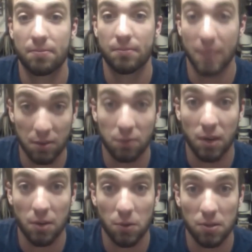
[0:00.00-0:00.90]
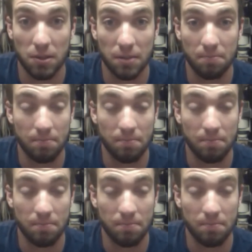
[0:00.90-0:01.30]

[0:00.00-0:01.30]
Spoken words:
That was fun, wasn't it?